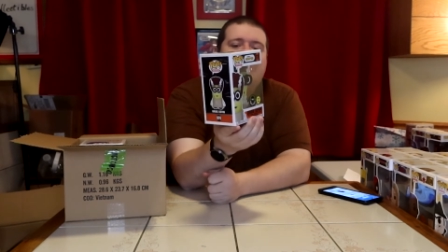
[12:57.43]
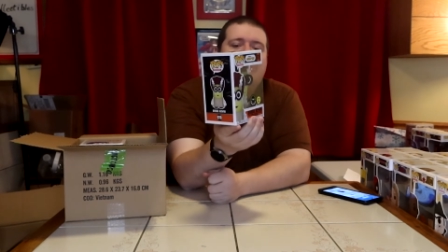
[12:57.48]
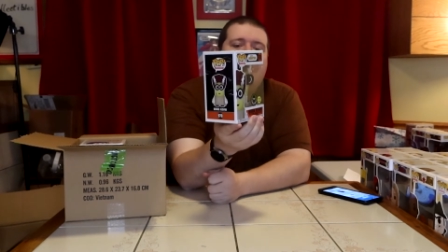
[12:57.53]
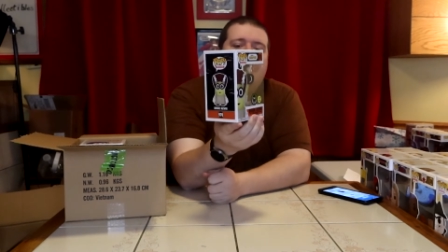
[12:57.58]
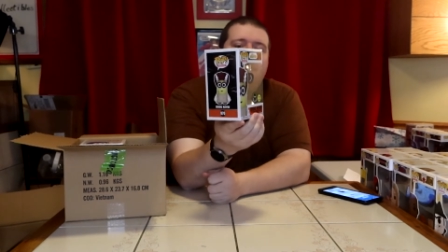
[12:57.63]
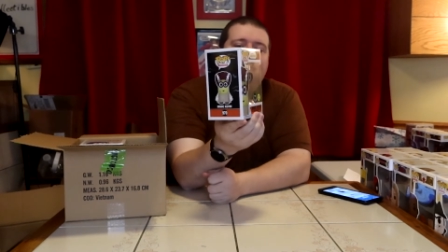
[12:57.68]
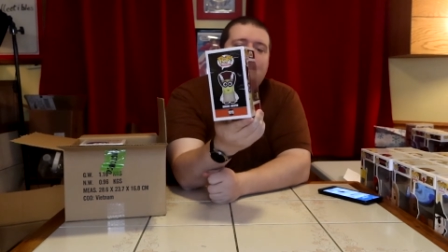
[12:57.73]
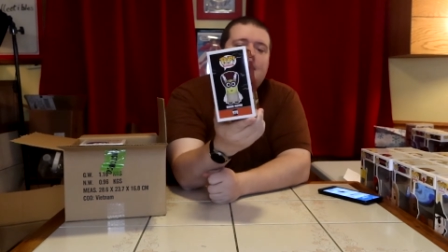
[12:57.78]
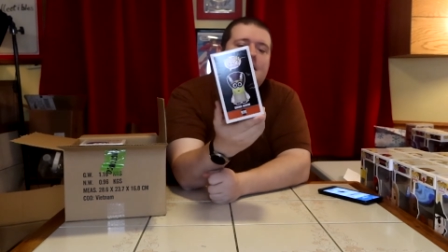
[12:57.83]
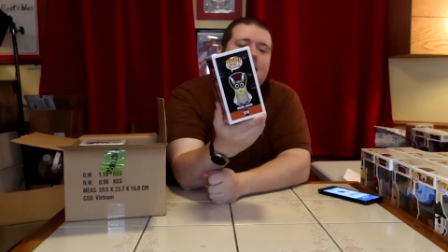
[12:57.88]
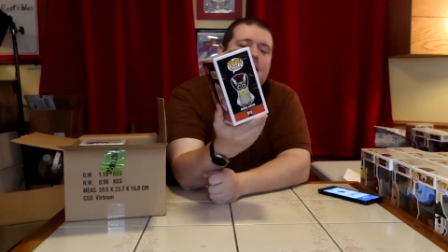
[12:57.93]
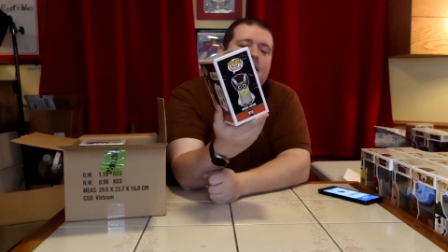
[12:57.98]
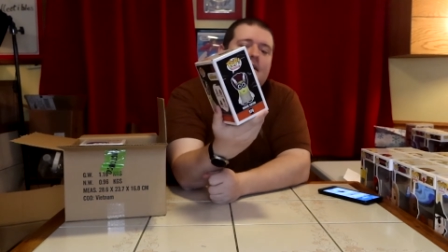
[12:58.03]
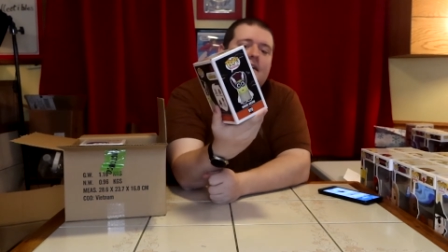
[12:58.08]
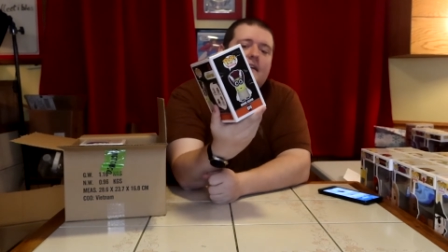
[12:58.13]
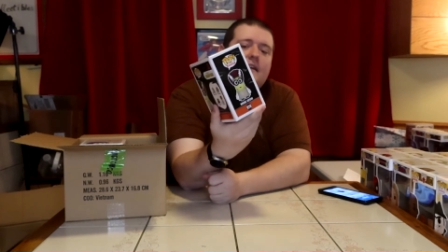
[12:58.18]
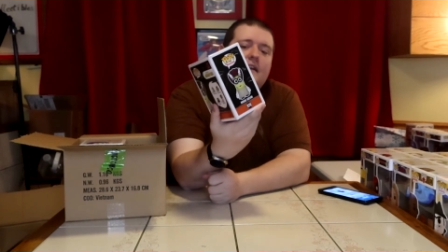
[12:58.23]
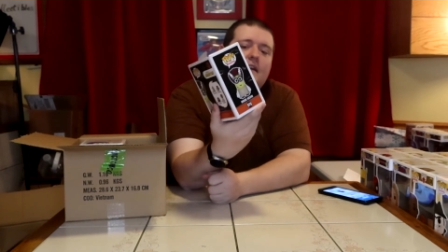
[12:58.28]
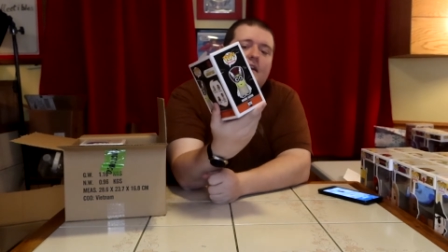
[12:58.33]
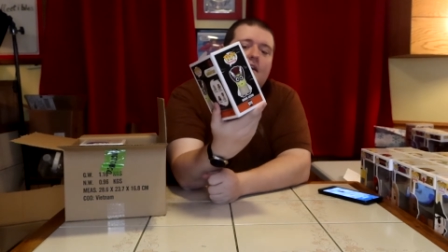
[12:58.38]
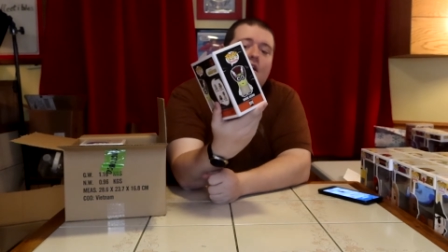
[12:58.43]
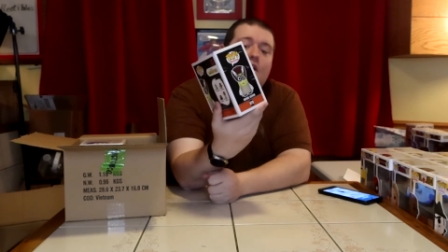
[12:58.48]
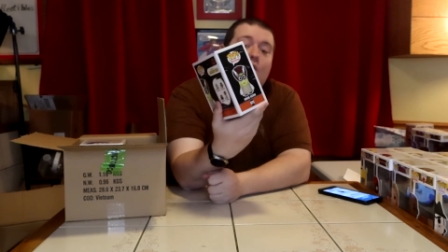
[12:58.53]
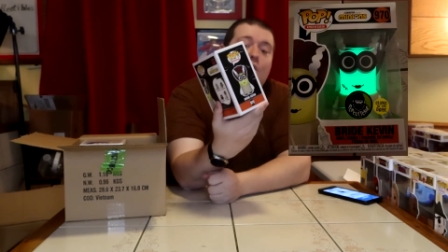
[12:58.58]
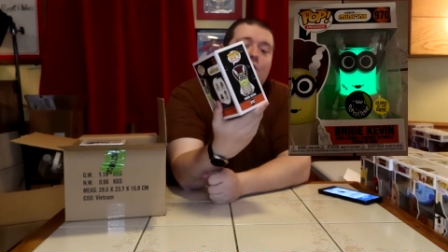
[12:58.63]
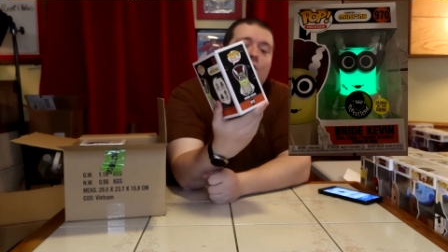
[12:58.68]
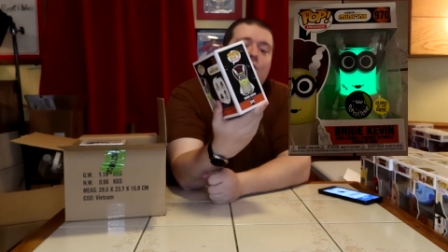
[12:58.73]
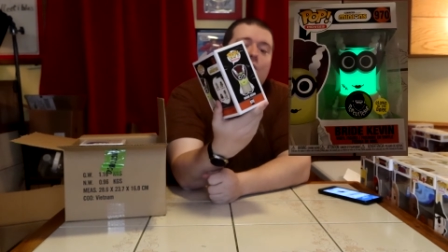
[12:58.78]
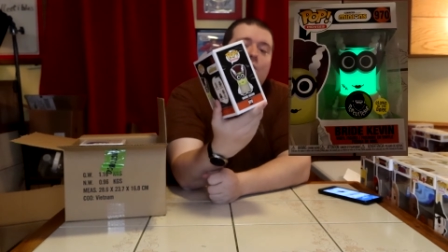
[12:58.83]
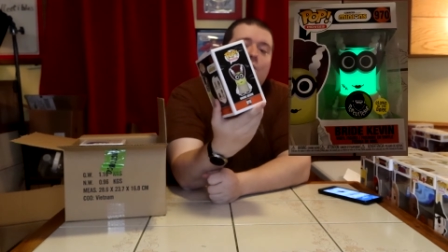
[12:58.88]
Kevin
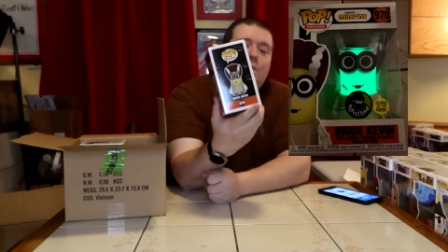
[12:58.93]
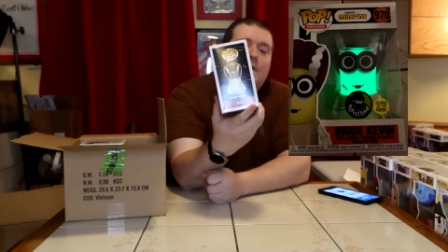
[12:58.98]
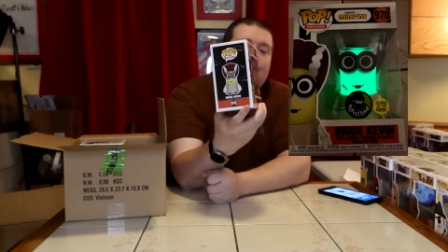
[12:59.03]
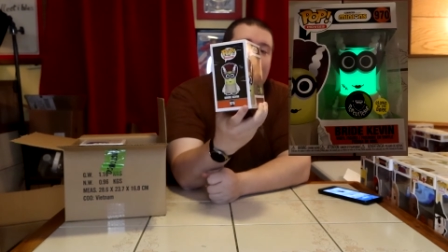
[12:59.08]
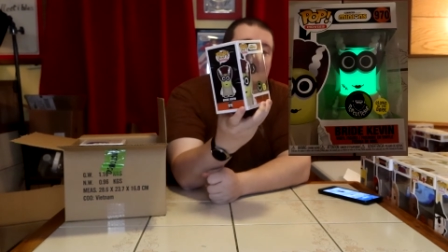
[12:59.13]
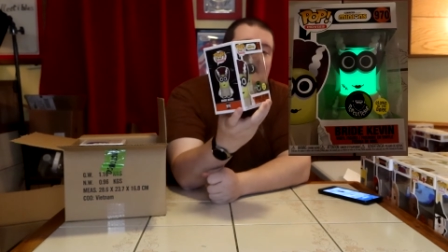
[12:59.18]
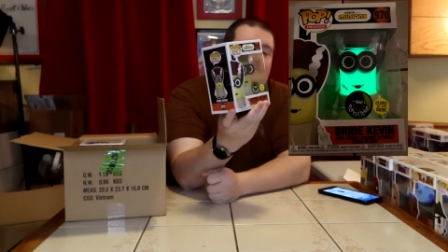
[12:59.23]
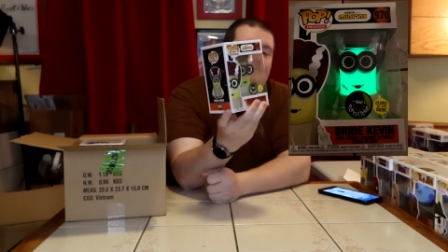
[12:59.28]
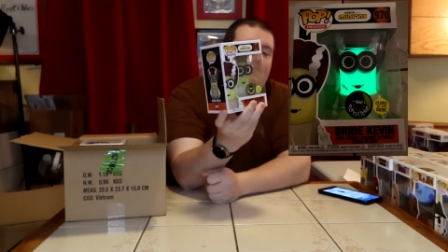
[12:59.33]
with the